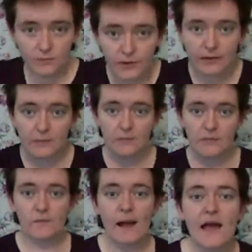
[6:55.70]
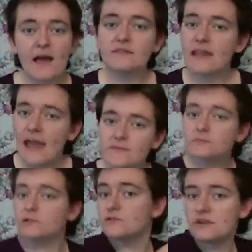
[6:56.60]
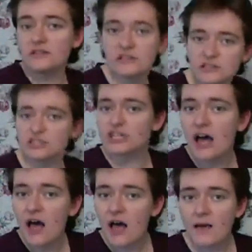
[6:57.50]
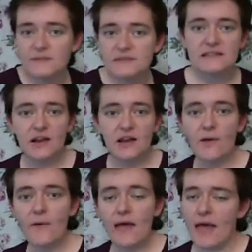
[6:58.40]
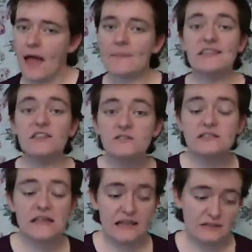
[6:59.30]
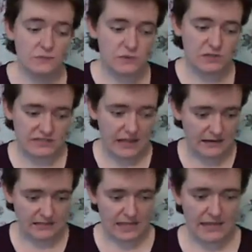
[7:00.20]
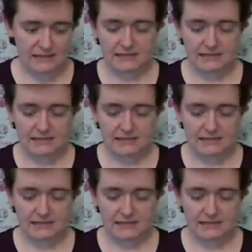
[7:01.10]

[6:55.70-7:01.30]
bring them around and have them do their little jumps, I mean, those things will stand dead